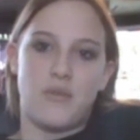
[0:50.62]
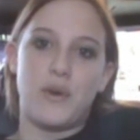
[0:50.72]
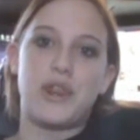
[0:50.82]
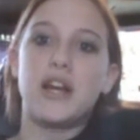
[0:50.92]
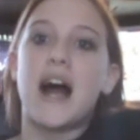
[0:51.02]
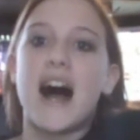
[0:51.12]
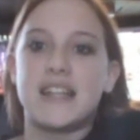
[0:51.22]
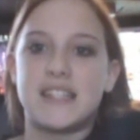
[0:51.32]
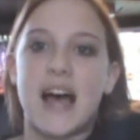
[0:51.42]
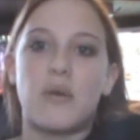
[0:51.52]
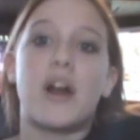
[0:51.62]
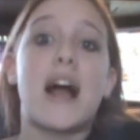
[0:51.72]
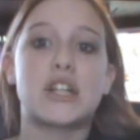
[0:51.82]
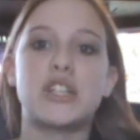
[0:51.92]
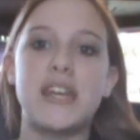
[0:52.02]
with the guys that were
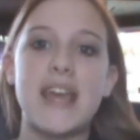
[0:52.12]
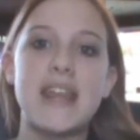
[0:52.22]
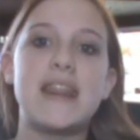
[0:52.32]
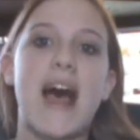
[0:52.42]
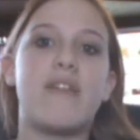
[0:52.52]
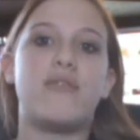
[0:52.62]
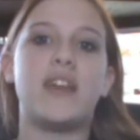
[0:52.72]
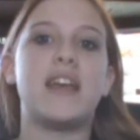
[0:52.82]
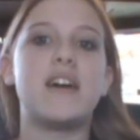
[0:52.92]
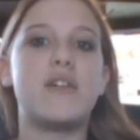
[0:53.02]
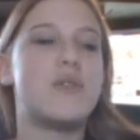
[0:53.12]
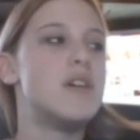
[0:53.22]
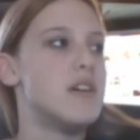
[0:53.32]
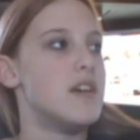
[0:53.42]
actually in that video.